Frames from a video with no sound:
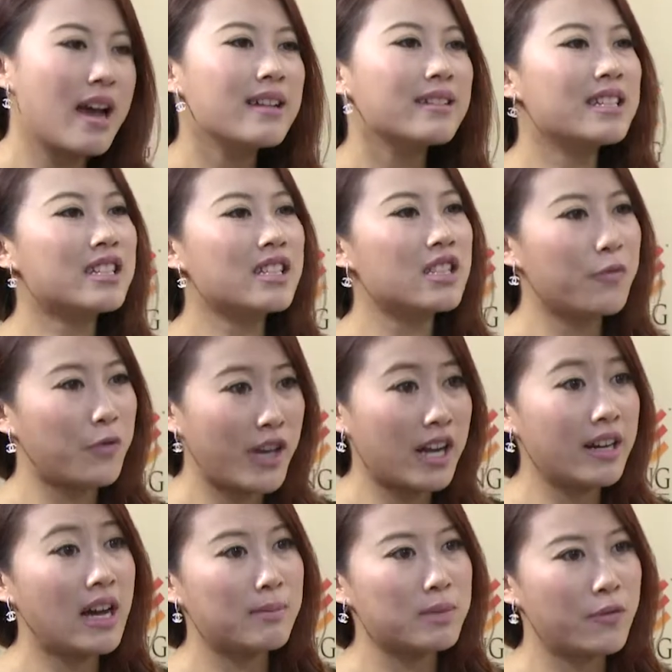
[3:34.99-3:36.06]
This is
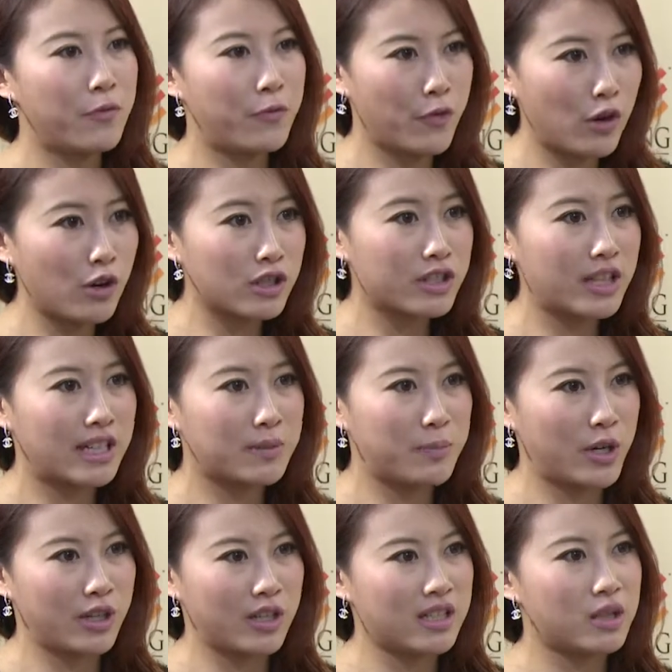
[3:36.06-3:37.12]
Vietnam's first
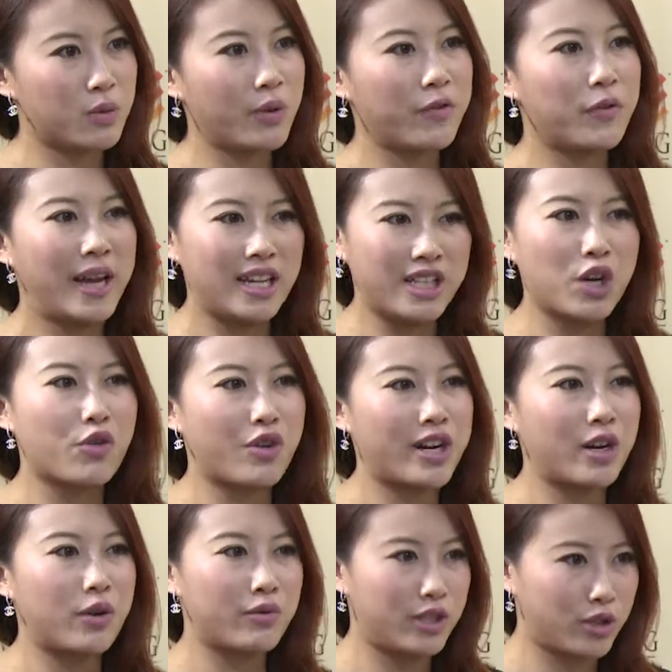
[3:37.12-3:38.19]
experience with
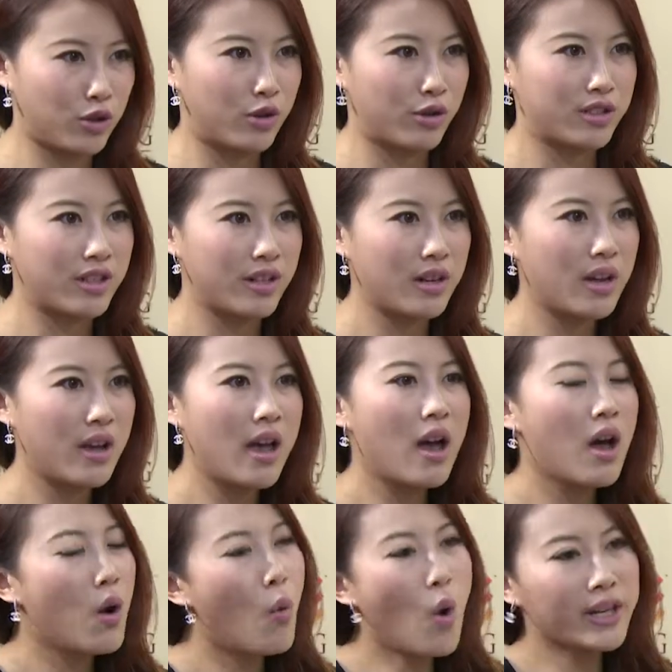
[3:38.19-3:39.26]
integrated resort.
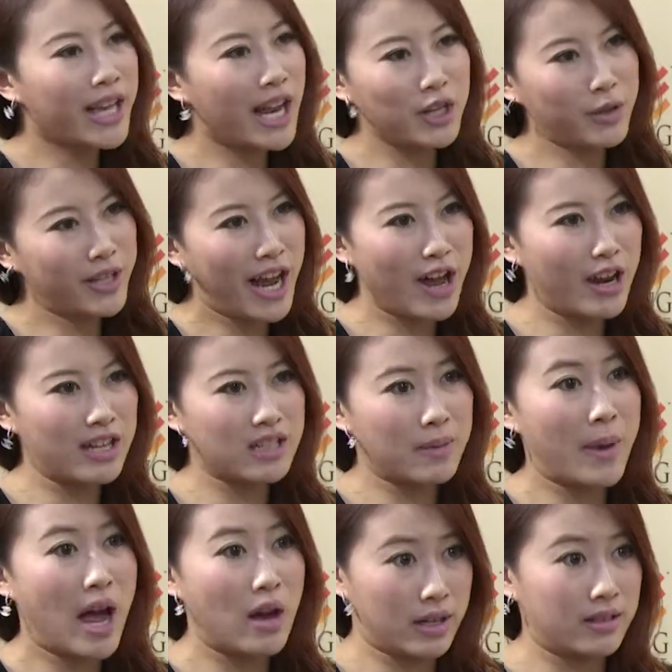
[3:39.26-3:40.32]
What can you tell us
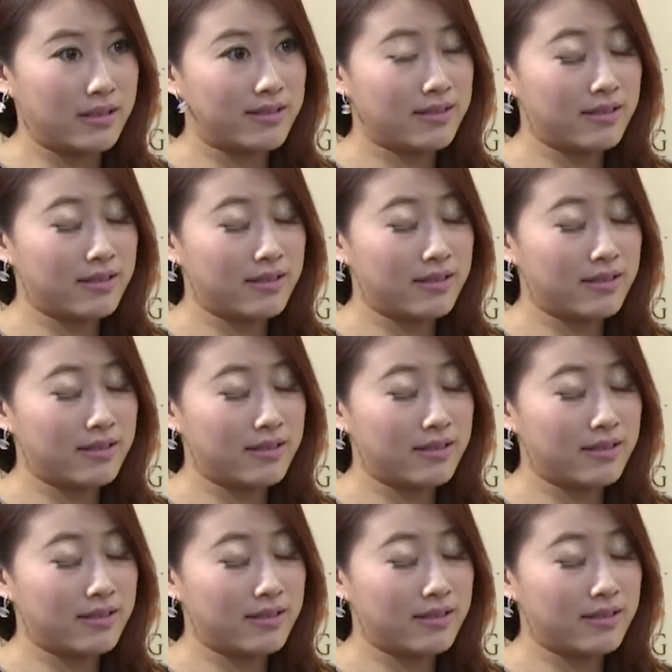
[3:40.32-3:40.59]
about it?